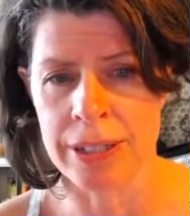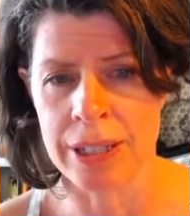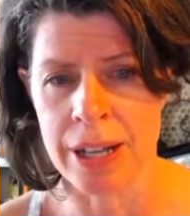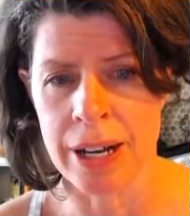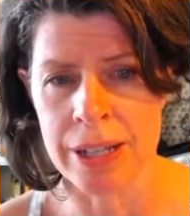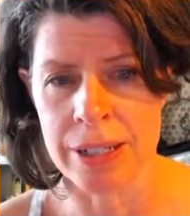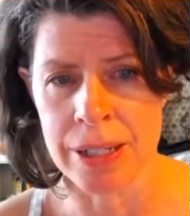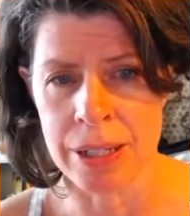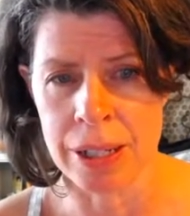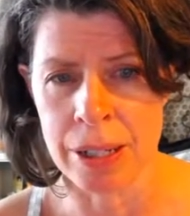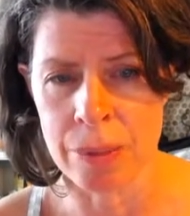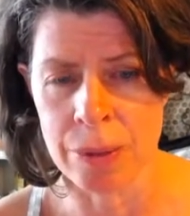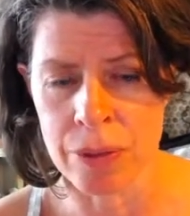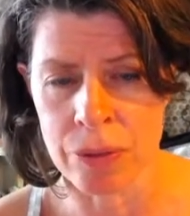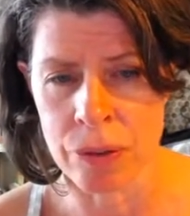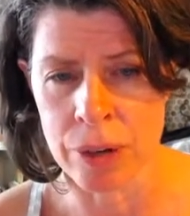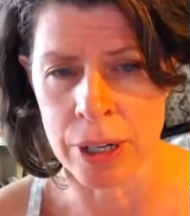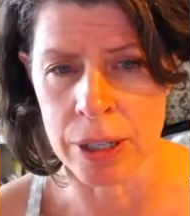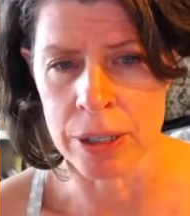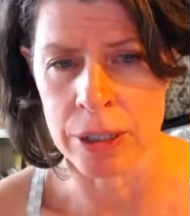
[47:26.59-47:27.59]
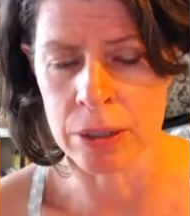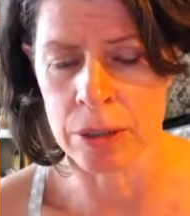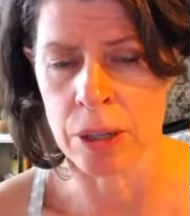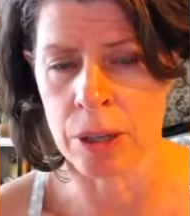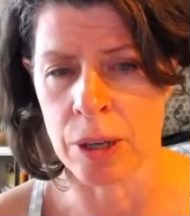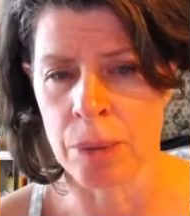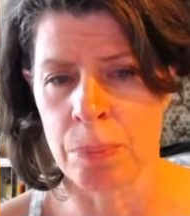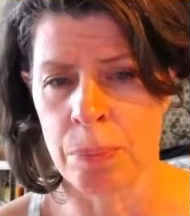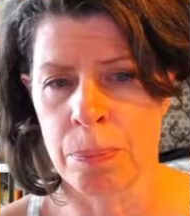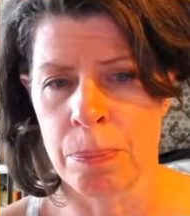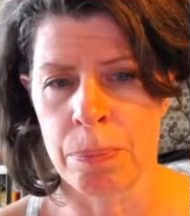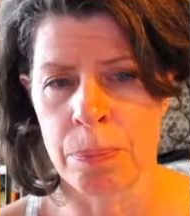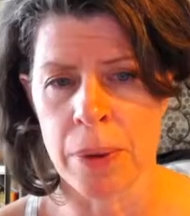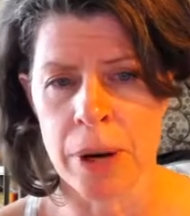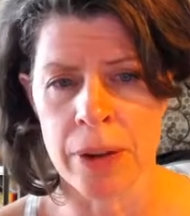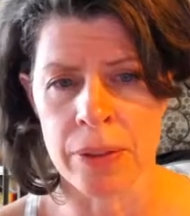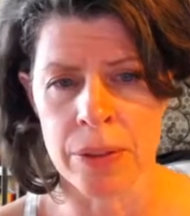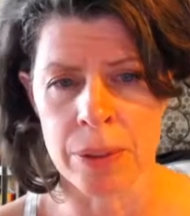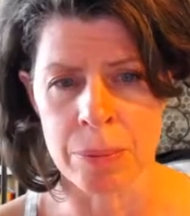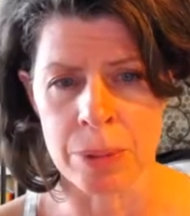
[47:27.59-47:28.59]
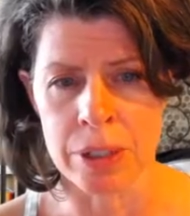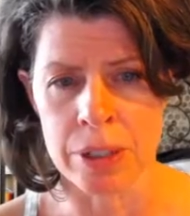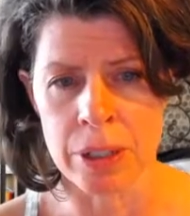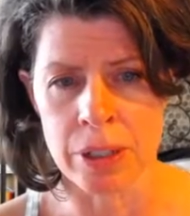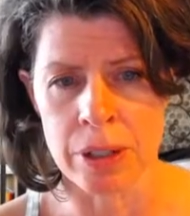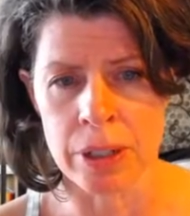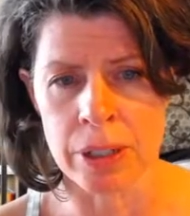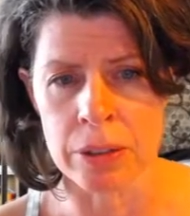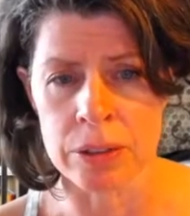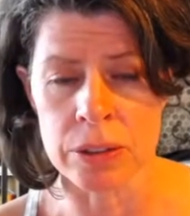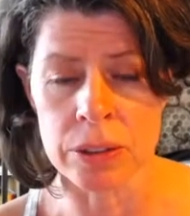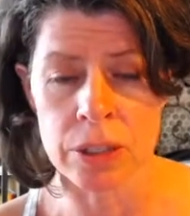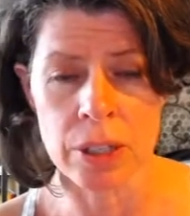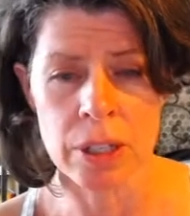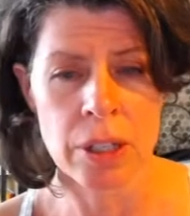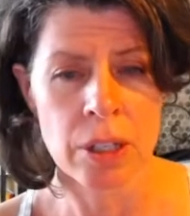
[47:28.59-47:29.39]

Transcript: the idea before I bought the materials.